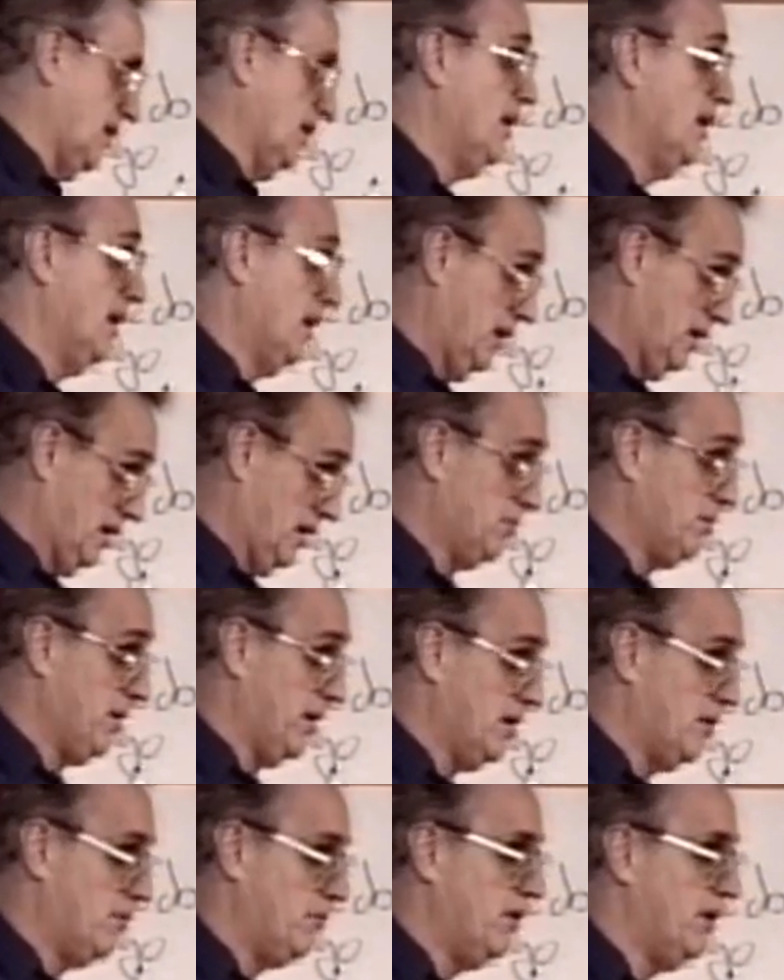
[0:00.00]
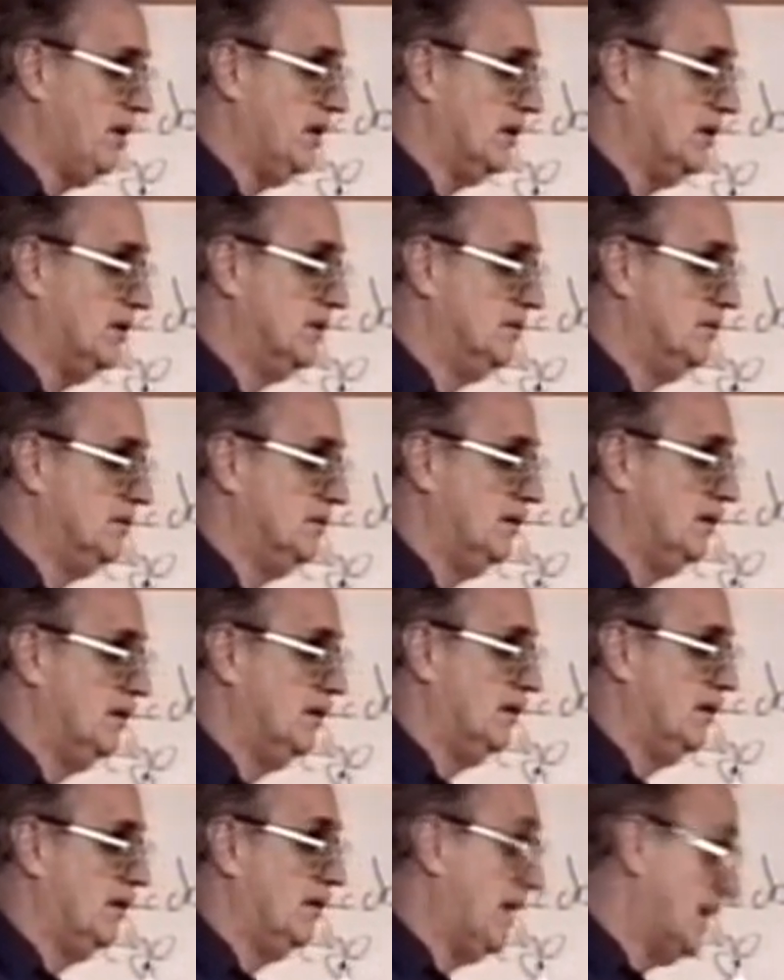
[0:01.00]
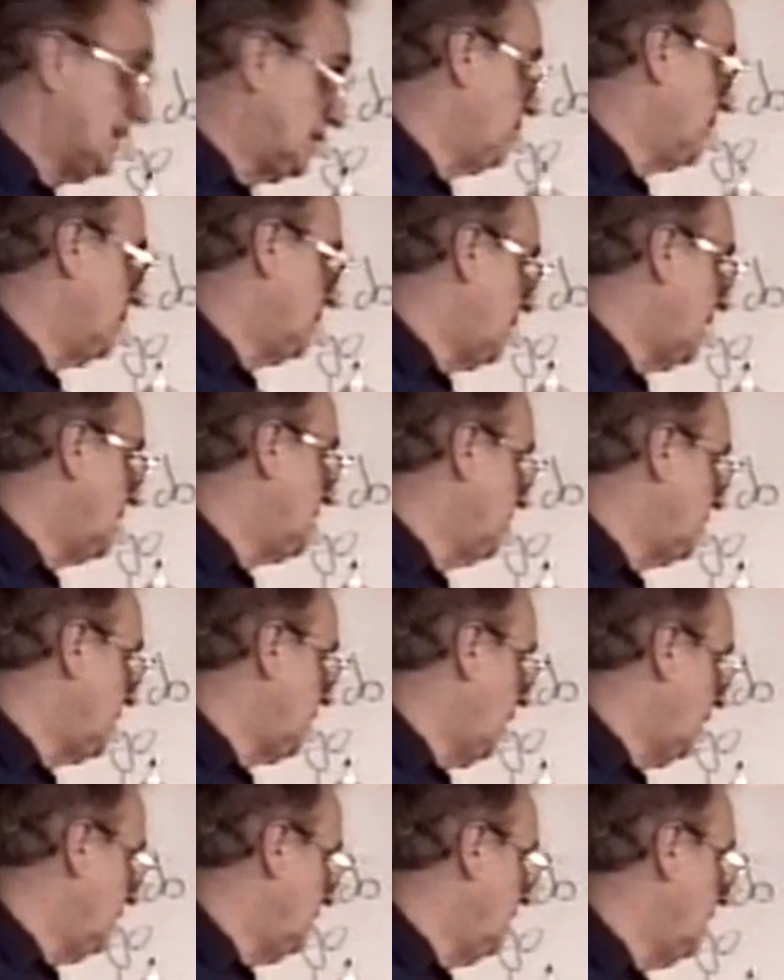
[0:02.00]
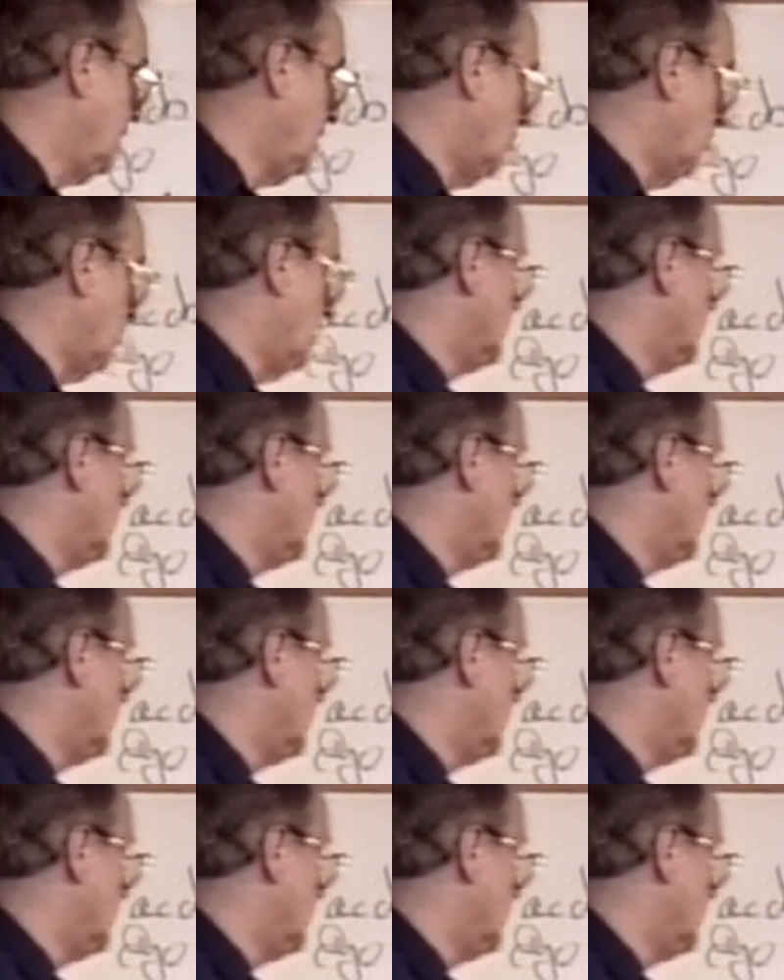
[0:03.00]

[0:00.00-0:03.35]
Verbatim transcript: on can become real. That's what the idea here